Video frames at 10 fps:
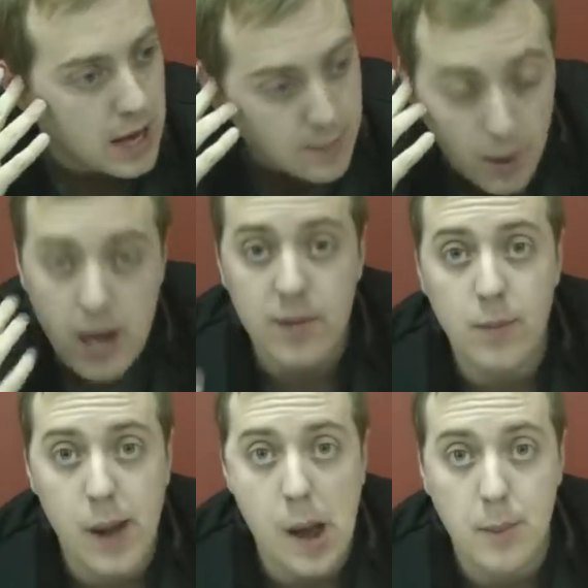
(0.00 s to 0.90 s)
He might
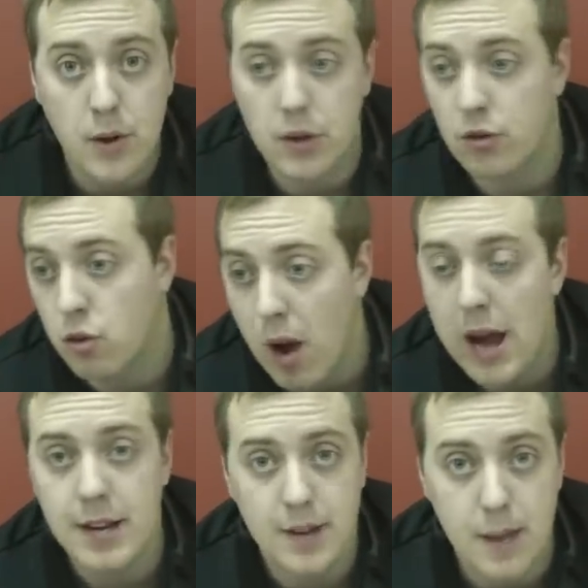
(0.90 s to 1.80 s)
even be able to
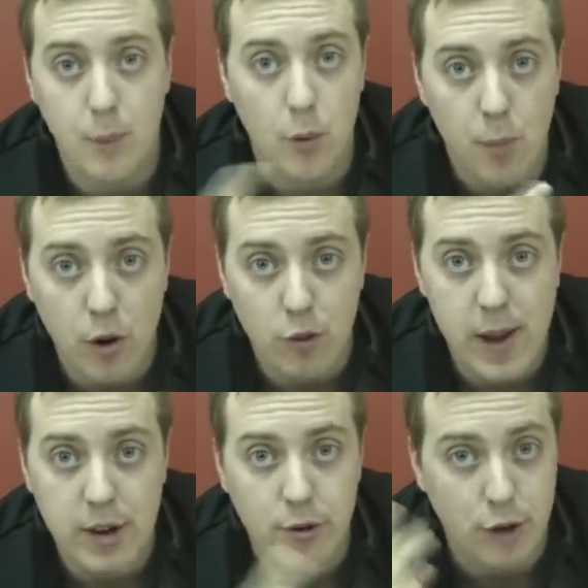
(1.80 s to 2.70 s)
try to take both Martian
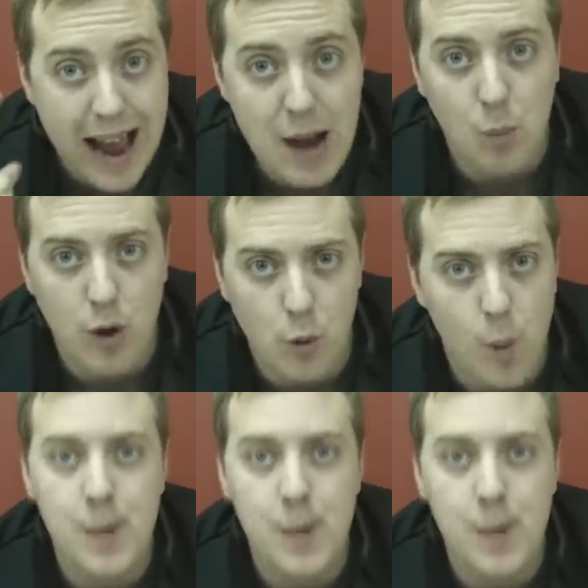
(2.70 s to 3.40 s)
Manhunter and Wonder